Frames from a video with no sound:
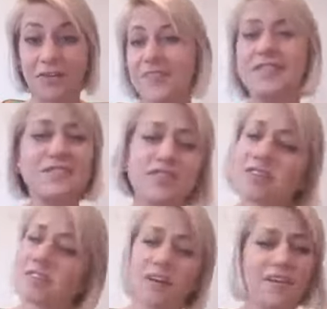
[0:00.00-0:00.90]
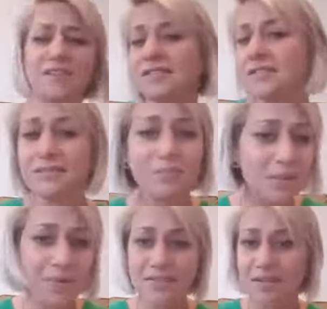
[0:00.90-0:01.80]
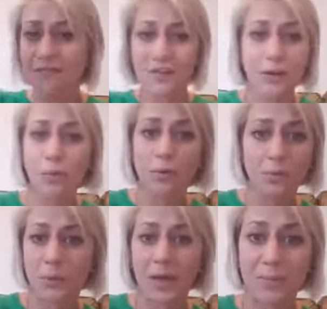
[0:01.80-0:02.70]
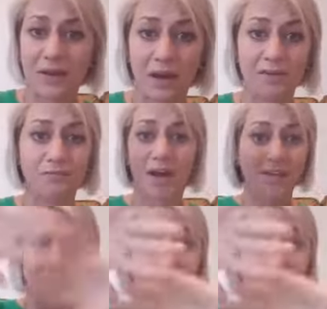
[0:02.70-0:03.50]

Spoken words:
And this is just science. This isn't me being some fucking woo-woo hippie cunt, right?